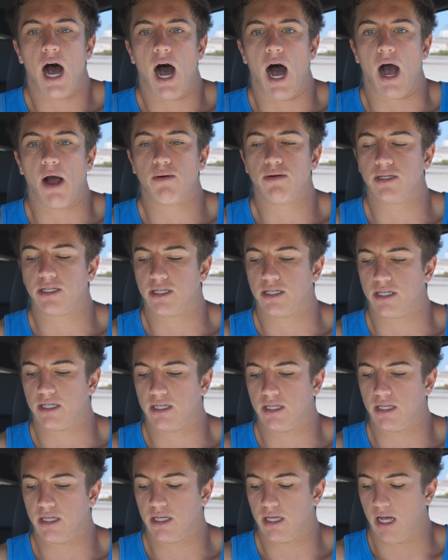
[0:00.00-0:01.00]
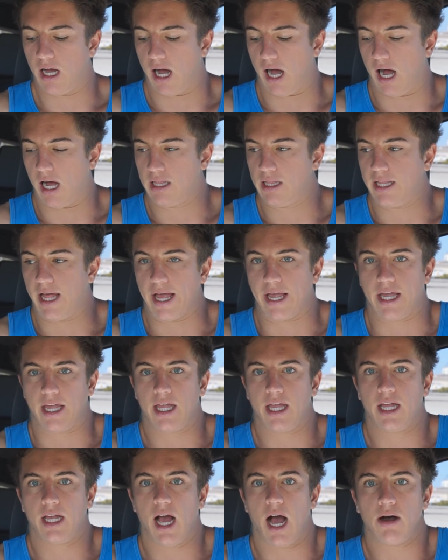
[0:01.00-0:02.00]
I was like,
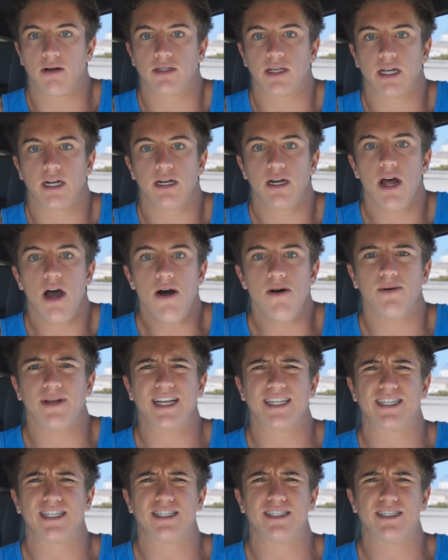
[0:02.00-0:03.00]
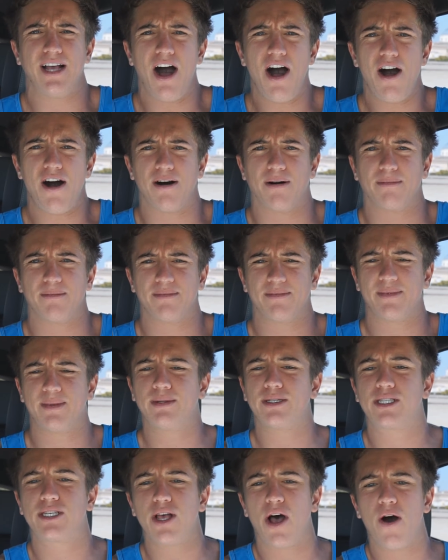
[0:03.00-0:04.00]
no, that's dumb.
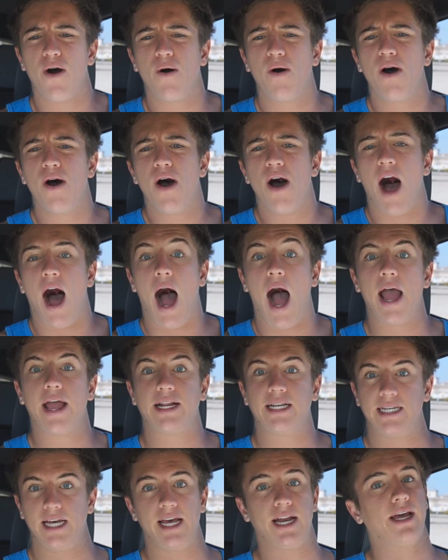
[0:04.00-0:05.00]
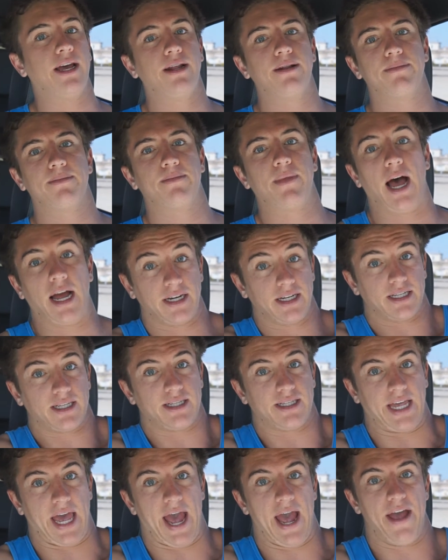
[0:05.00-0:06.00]
So I did it. I
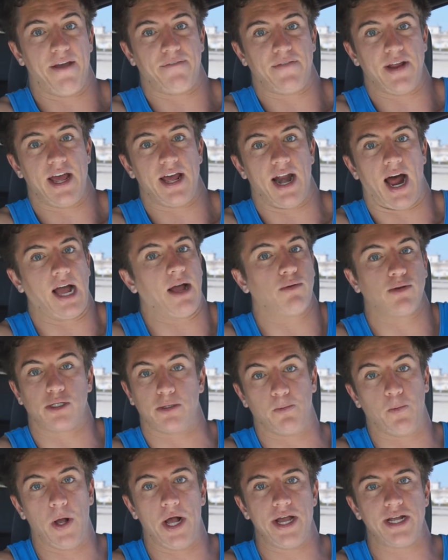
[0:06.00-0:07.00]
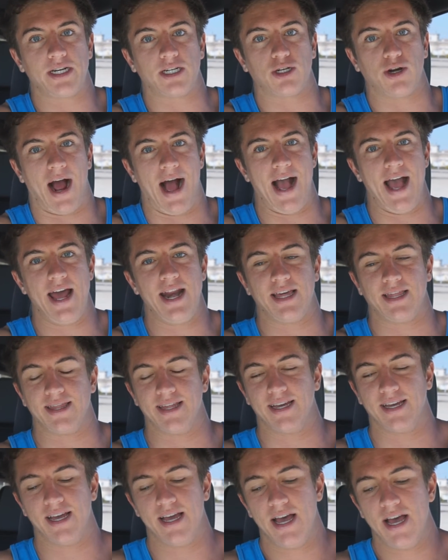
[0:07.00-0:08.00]
just caved in. I was willing to try
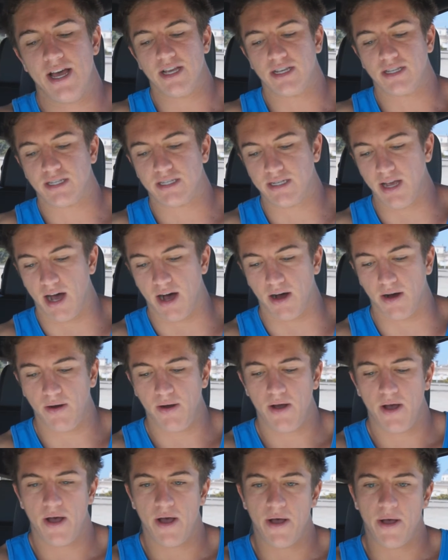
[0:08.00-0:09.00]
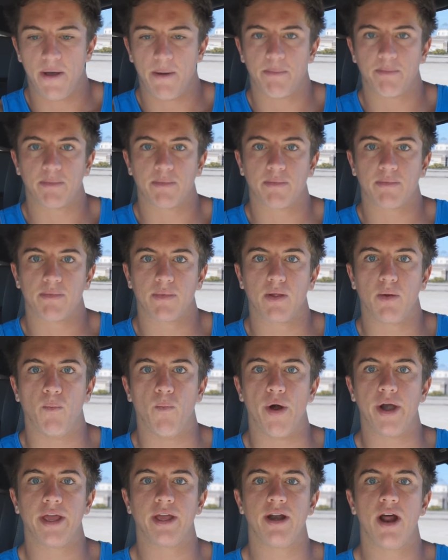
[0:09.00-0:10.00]
anything. So,
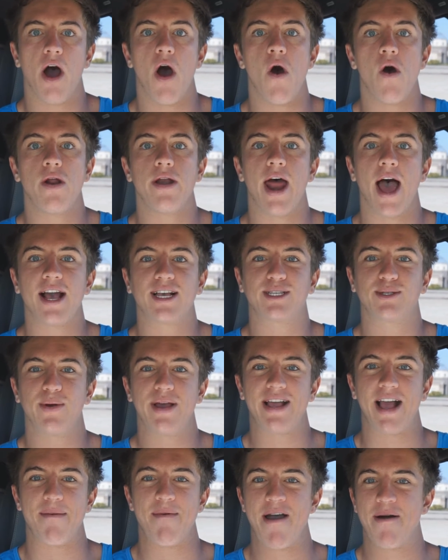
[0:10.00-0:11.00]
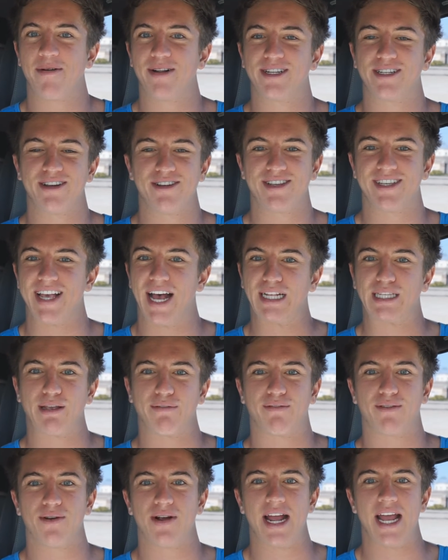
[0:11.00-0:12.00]
what do you know? Next week I'm able to do sets
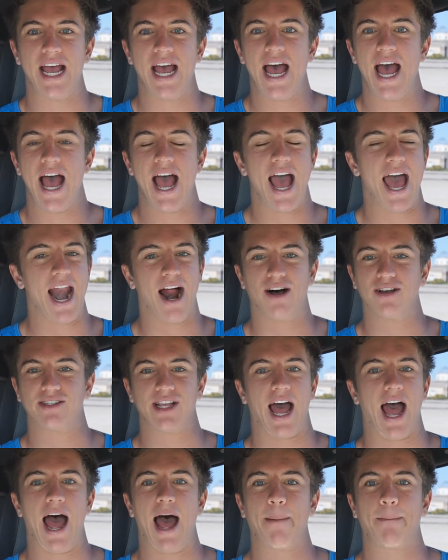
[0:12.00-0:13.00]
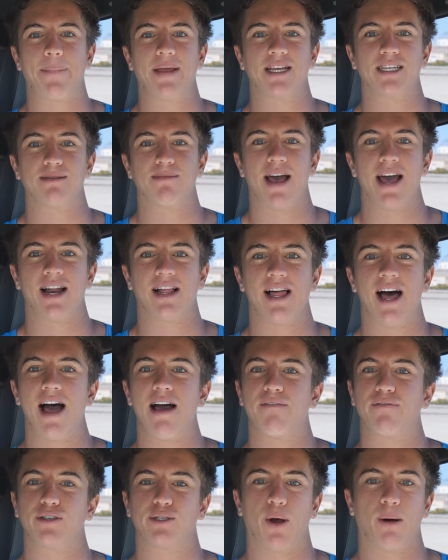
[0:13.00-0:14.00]
of 3, and I was the happiest man
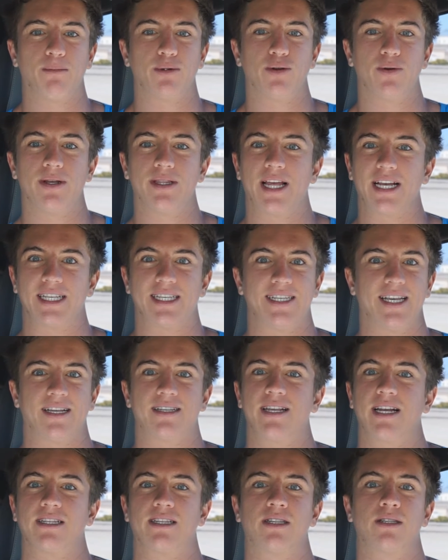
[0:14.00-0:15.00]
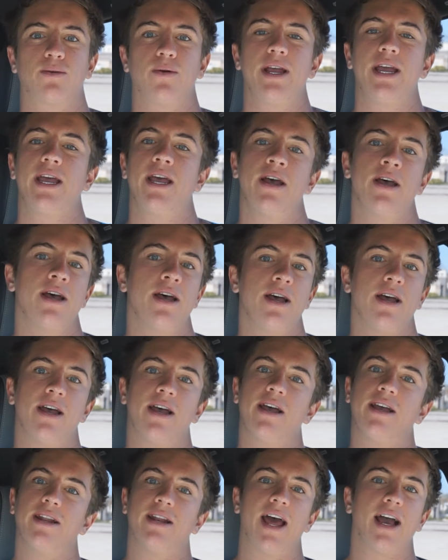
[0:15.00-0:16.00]
alive. So I'm doing like 6 sets of 3,
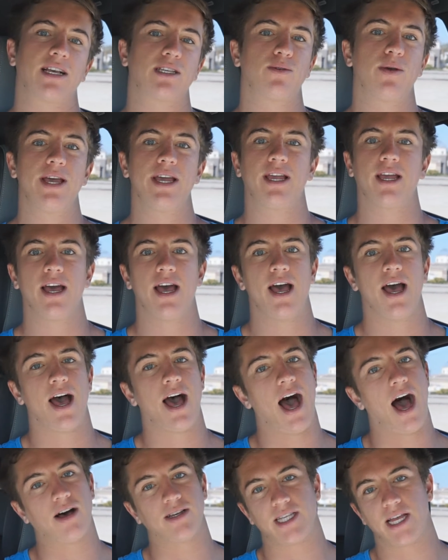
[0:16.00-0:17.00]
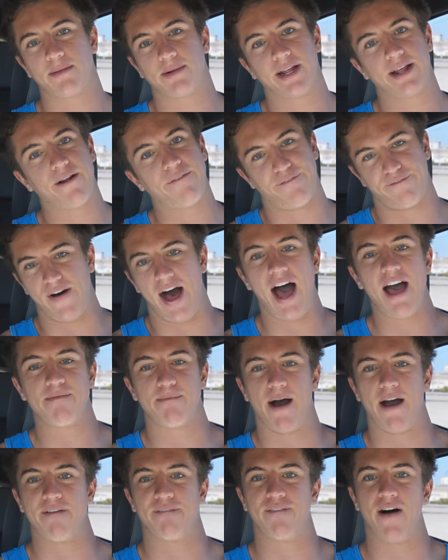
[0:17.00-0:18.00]
and next week I was able to hit a
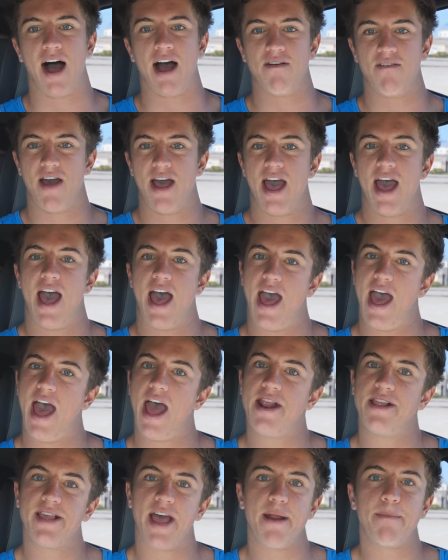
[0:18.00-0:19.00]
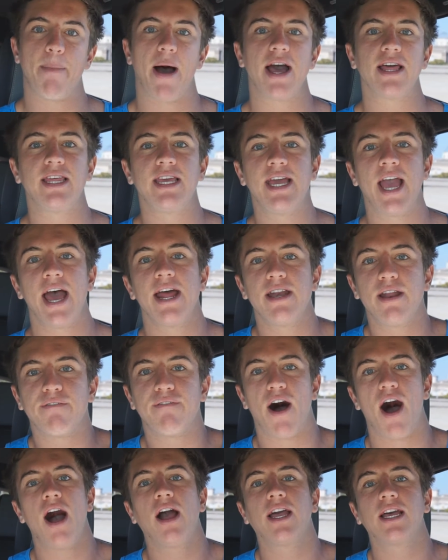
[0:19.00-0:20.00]
5x5, and then by the end
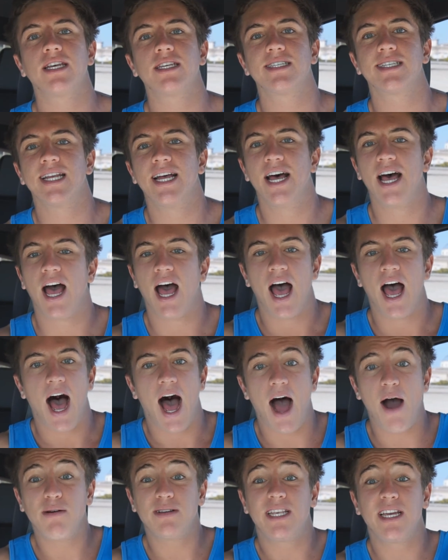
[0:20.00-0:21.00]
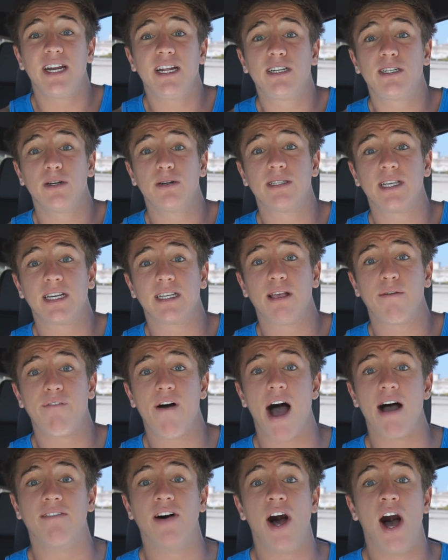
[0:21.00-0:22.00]
of August I was hitting
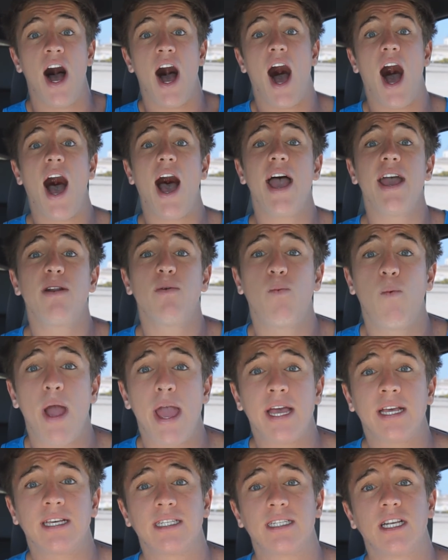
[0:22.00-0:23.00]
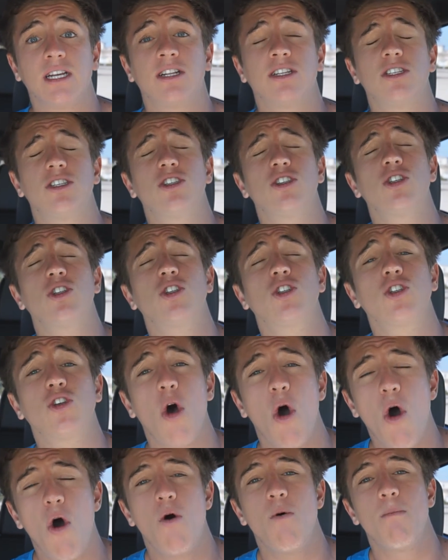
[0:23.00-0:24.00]
265. I had wasted
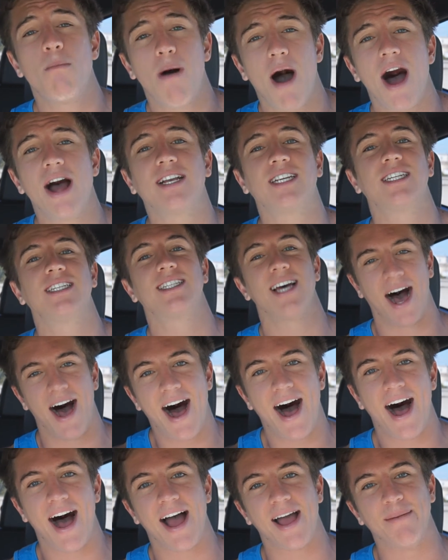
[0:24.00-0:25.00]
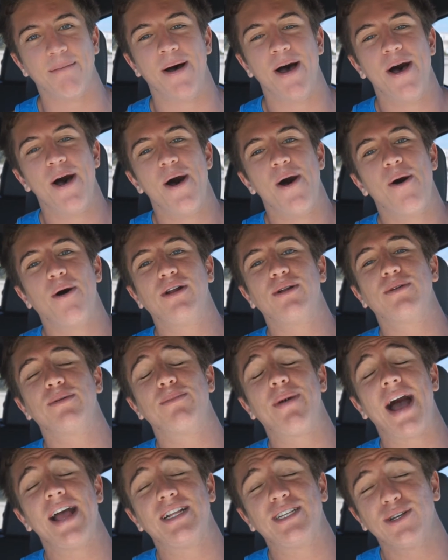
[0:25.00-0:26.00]
so much time
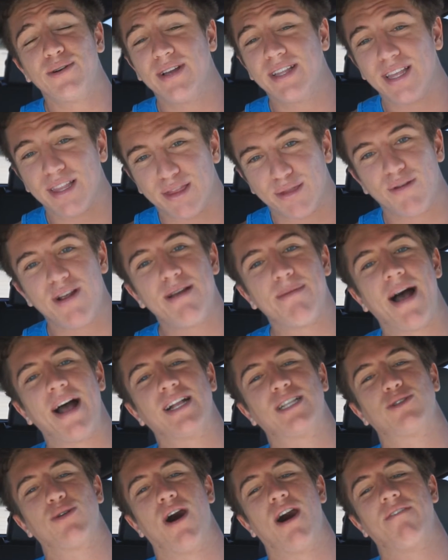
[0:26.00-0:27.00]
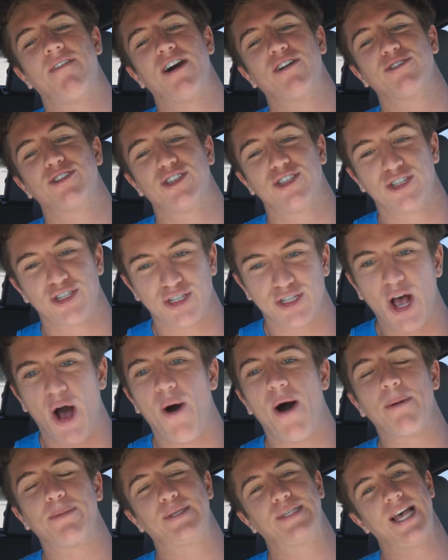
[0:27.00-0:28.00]
by doing the 3x12. I was
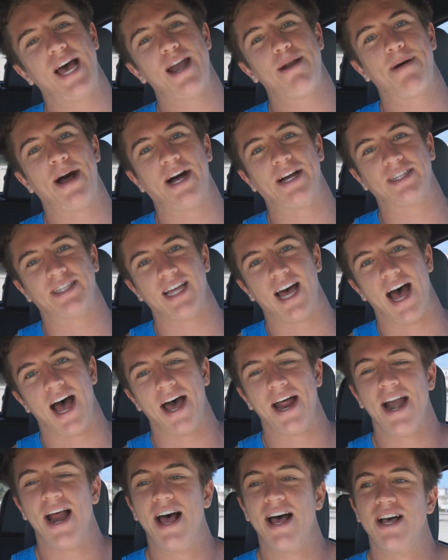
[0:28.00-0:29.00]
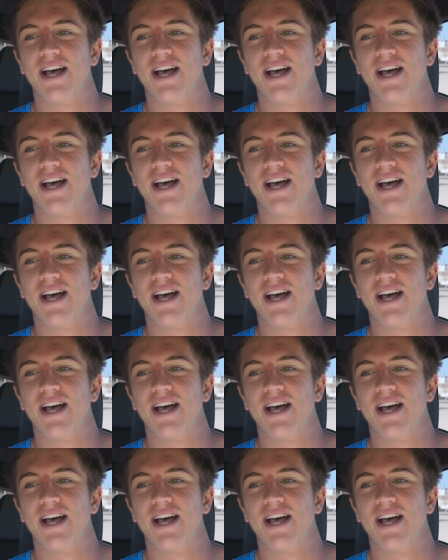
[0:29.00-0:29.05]
so upset about that.